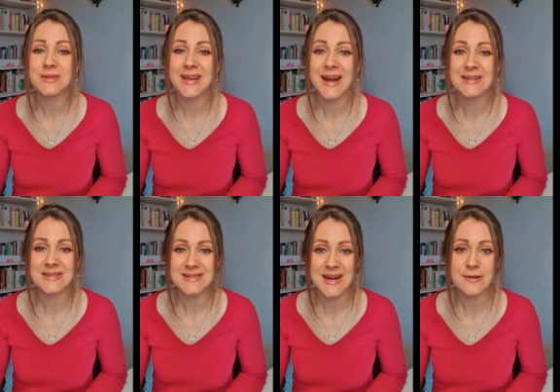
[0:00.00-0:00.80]
the other
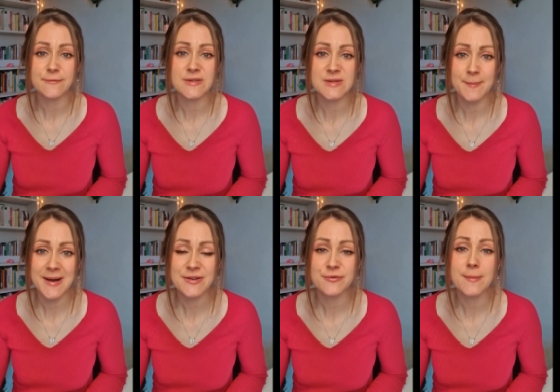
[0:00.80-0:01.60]
side of the
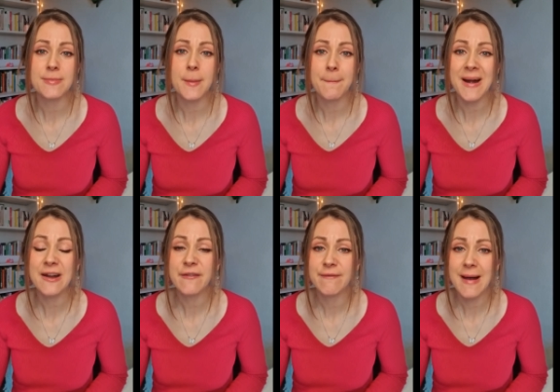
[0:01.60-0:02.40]
spectrum, the
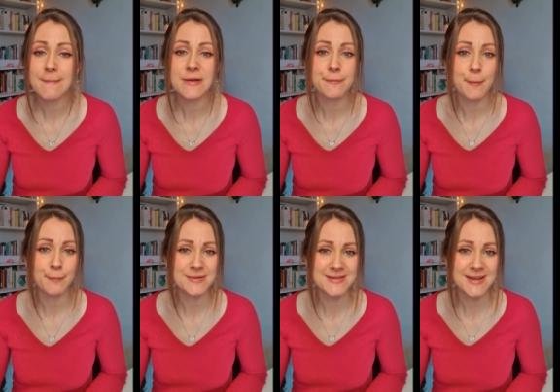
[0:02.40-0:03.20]
Park family
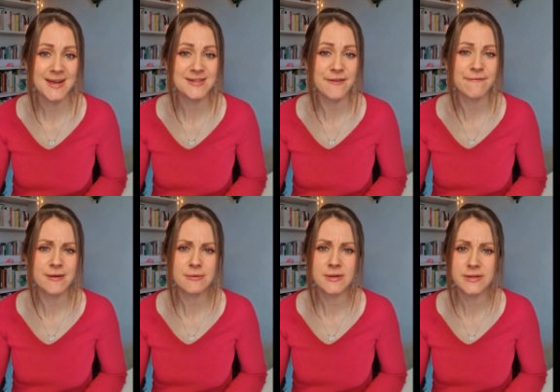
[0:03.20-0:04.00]
represents a
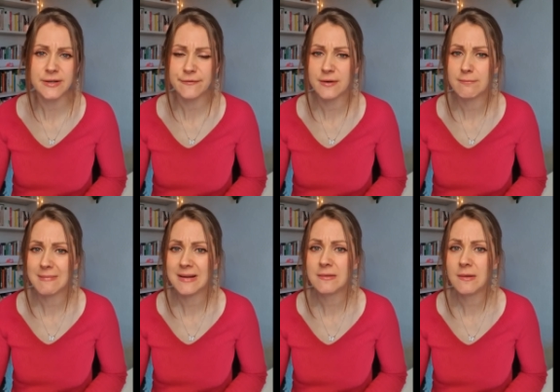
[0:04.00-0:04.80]
very different
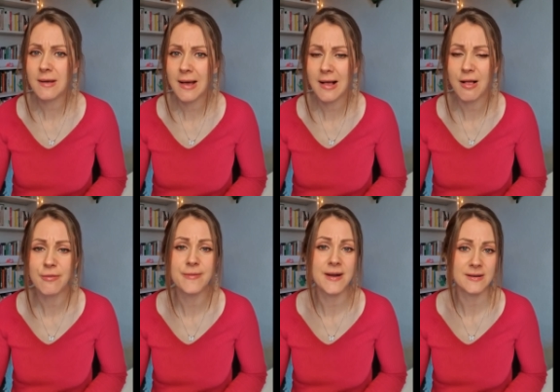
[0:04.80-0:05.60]
mental
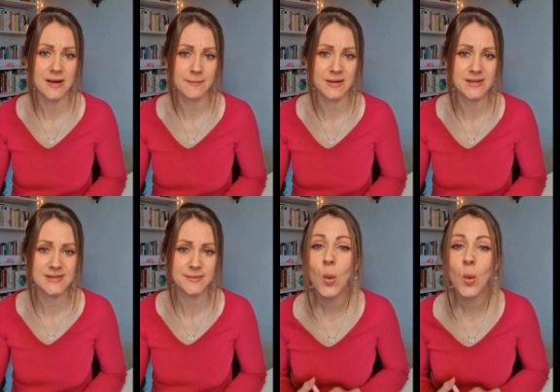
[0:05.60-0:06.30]
health dynamics.